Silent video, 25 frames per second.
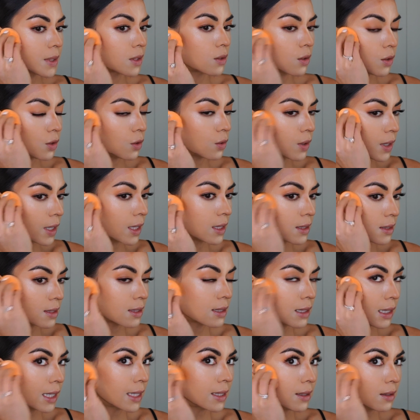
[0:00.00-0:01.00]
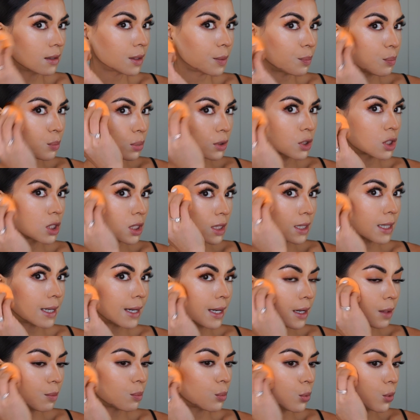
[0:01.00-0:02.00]
so you can slightly push
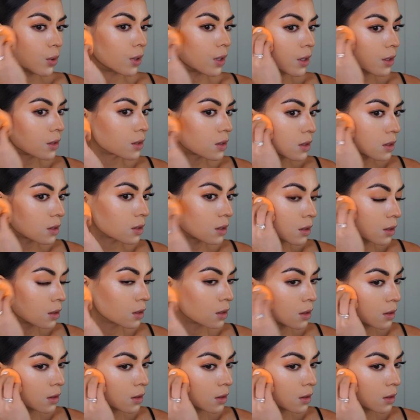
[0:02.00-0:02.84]
it upwards